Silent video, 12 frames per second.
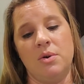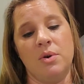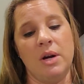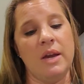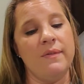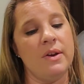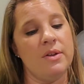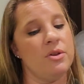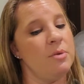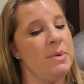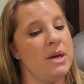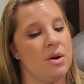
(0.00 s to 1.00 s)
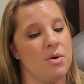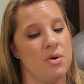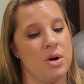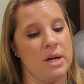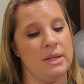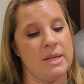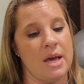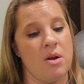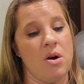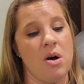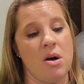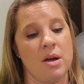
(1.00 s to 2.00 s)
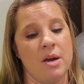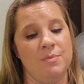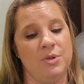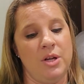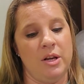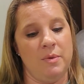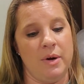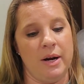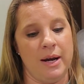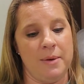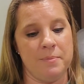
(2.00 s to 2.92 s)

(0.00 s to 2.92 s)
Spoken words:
or even if there'll be a chorus at all come January.